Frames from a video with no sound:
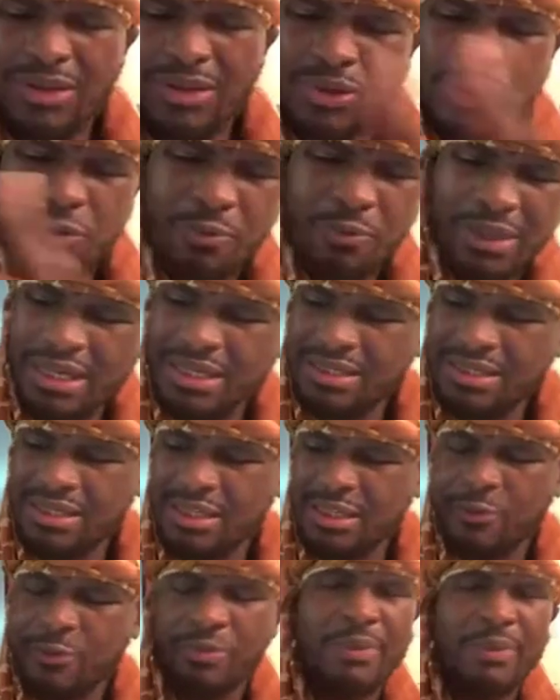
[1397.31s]
why are you speaking
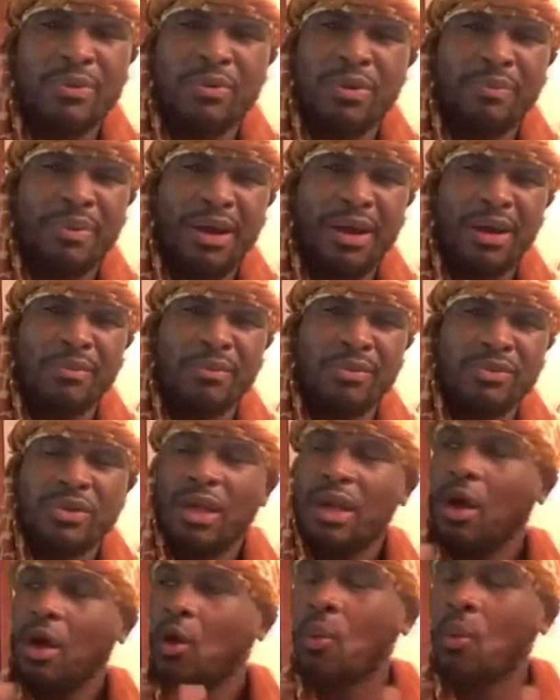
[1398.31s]
to these people in
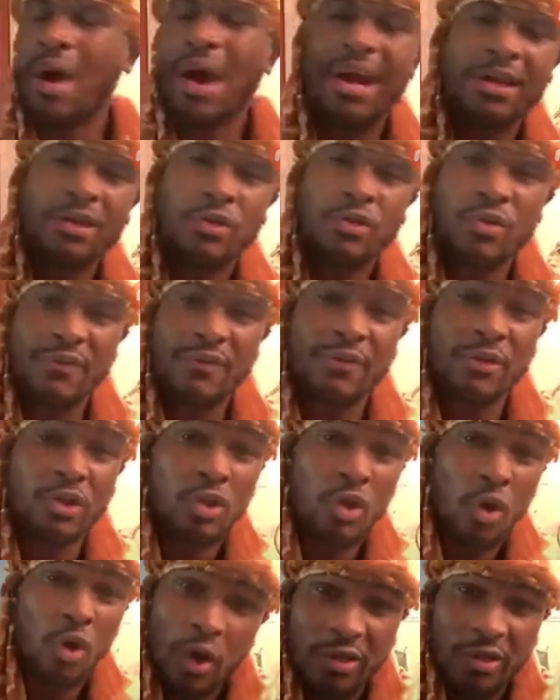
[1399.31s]
parables? Why are you
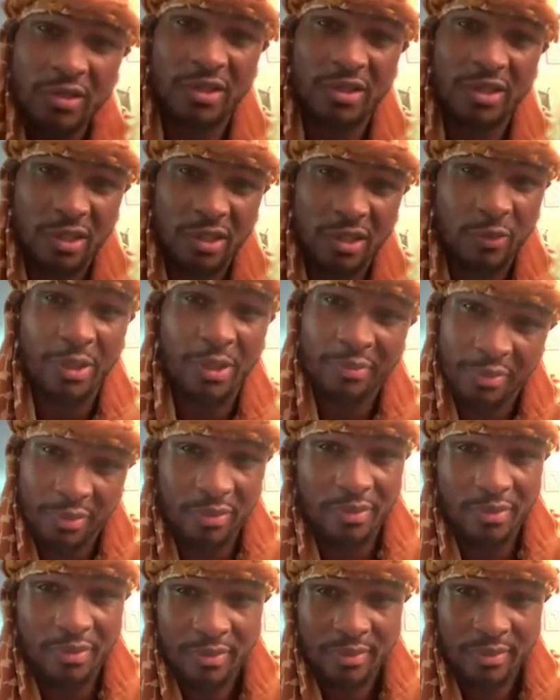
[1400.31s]
even talking to these
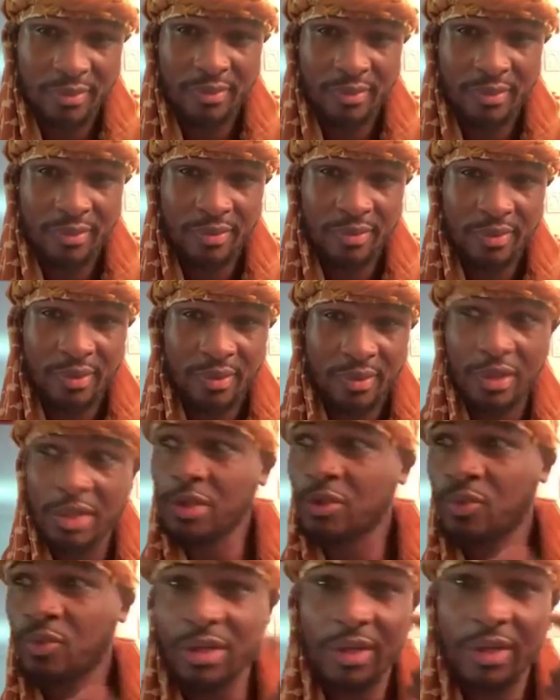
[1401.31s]
people?
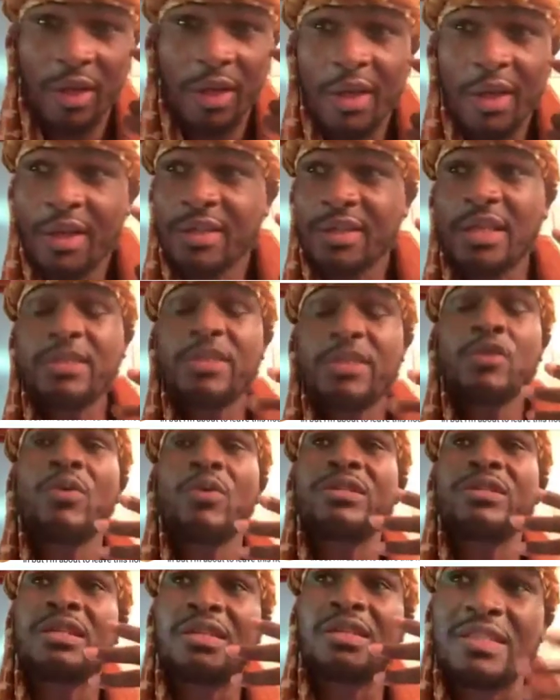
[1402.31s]
This is
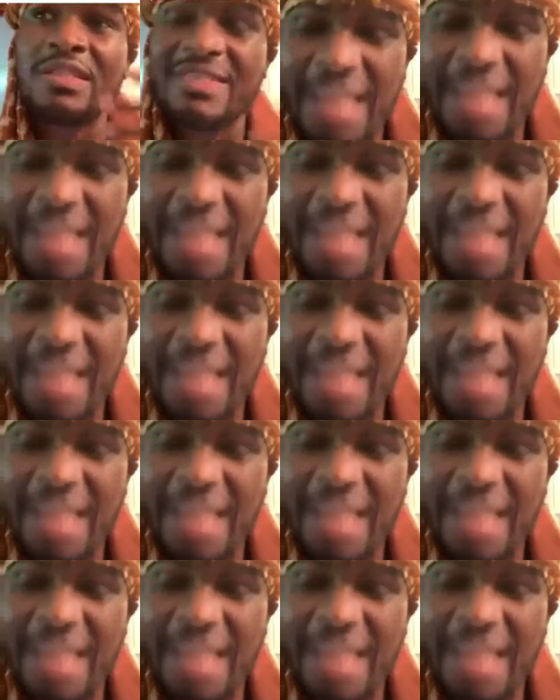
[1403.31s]
what the